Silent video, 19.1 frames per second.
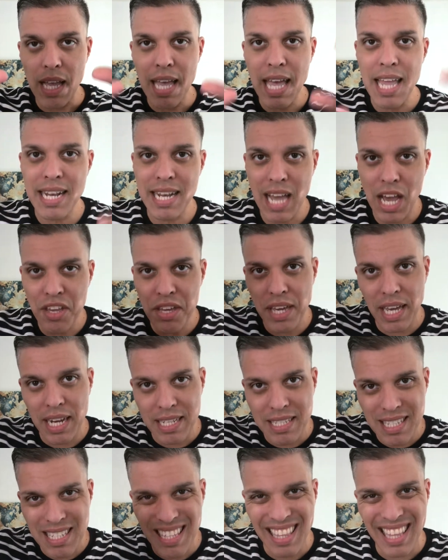and now you gotta
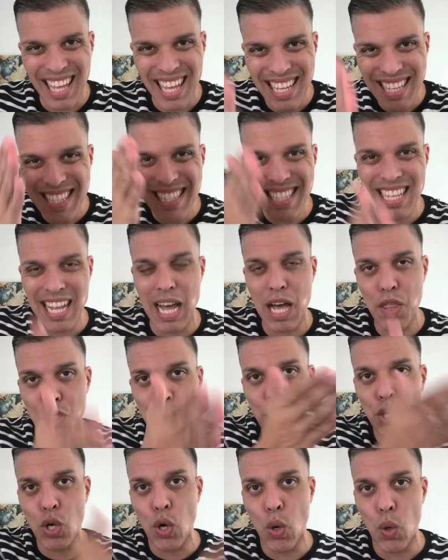slice down the
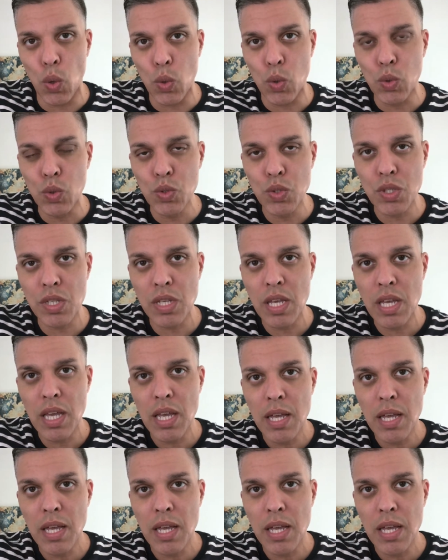goals